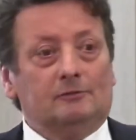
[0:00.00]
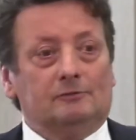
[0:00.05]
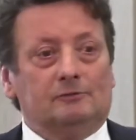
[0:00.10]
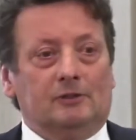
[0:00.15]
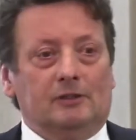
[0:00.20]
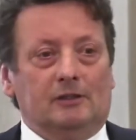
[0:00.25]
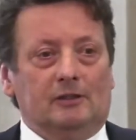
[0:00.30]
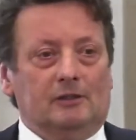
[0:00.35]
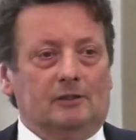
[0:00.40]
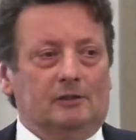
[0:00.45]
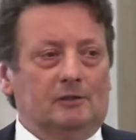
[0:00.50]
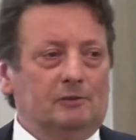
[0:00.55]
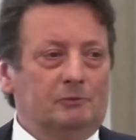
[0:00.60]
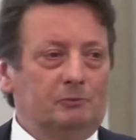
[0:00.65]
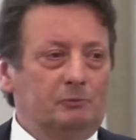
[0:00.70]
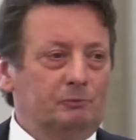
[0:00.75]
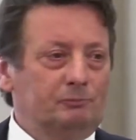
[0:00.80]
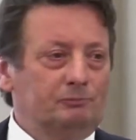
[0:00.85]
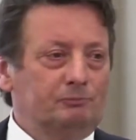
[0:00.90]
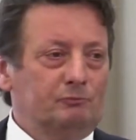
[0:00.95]
The
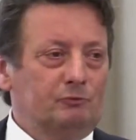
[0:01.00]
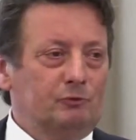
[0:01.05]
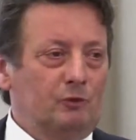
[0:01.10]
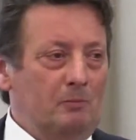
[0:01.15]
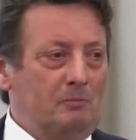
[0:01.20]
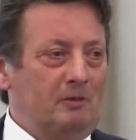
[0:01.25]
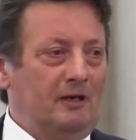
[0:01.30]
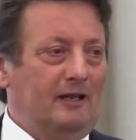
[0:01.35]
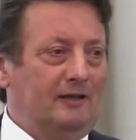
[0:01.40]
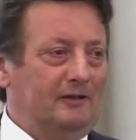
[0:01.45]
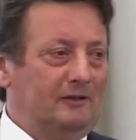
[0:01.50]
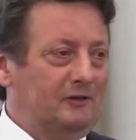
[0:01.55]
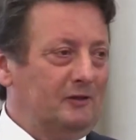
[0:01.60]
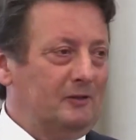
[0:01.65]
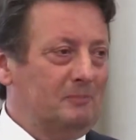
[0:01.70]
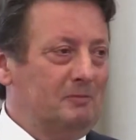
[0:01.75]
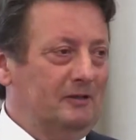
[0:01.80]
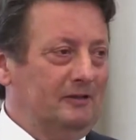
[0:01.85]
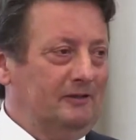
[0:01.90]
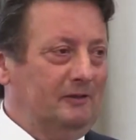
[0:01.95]
nominating
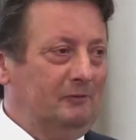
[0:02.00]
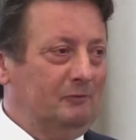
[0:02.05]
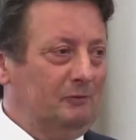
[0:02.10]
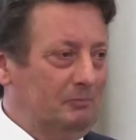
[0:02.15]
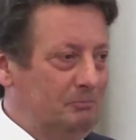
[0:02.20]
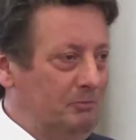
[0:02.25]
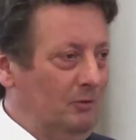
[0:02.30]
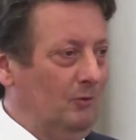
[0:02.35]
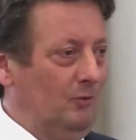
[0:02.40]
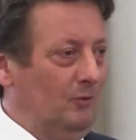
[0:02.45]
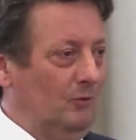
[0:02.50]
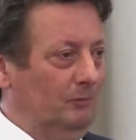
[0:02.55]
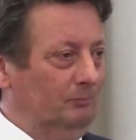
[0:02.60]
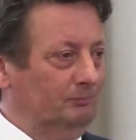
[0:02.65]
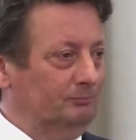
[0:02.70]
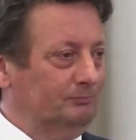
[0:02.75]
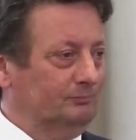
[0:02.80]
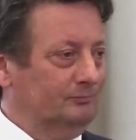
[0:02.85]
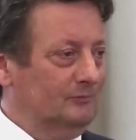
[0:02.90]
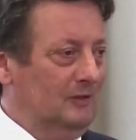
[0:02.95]
committee report
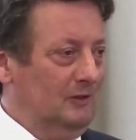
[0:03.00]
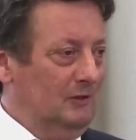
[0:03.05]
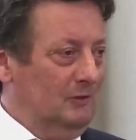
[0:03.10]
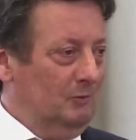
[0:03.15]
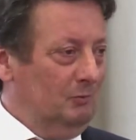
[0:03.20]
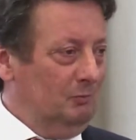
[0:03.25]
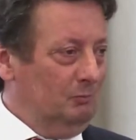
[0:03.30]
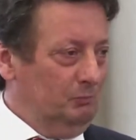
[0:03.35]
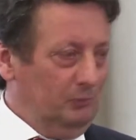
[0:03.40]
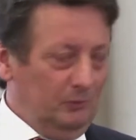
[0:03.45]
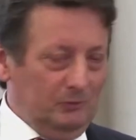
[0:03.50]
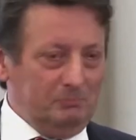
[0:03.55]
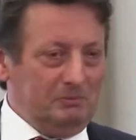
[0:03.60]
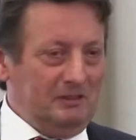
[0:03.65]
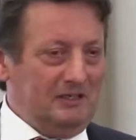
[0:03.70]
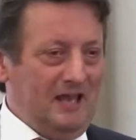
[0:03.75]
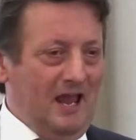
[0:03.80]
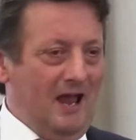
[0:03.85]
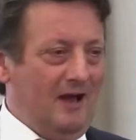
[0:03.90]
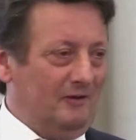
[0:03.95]
will
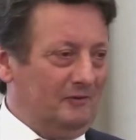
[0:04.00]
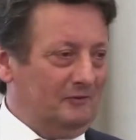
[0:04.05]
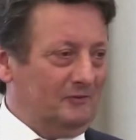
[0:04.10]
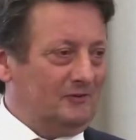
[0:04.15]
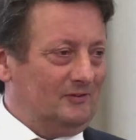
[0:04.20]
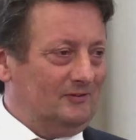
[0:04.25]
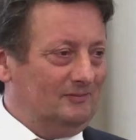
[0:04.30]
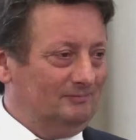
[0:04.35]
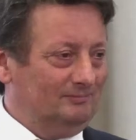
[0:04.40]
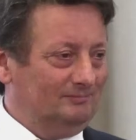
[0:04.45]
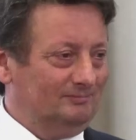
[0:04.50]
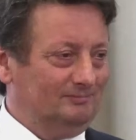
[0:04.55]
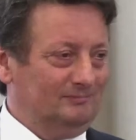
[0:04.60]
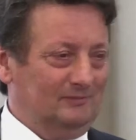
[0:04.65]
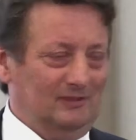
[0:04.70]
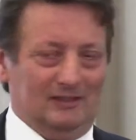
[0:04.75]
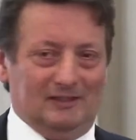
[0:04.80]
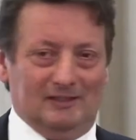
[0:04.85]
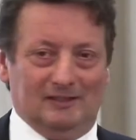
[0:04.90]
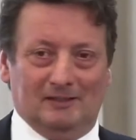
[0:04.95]
be out.
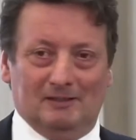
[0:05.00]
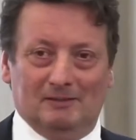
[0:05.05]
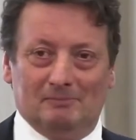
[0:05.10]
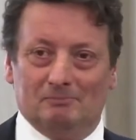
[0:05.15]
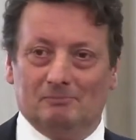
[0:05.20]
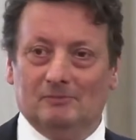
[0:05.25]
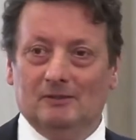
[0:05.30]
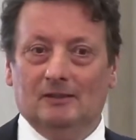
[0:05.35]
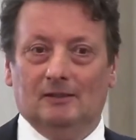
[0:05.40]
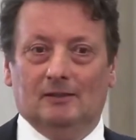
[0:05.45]
Will